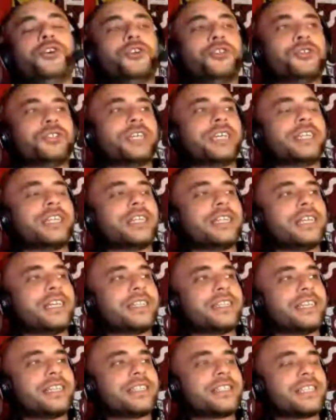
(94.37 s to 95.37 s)

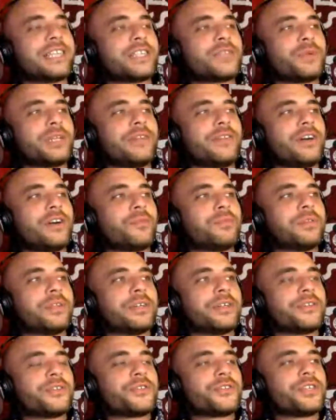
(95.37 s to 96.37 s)
That's one of our
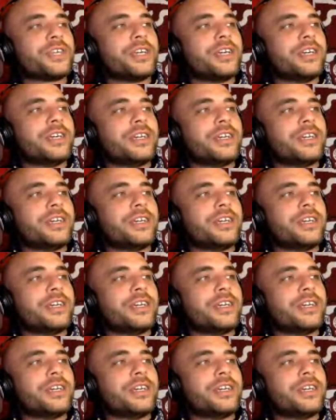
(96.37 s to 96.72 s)
players.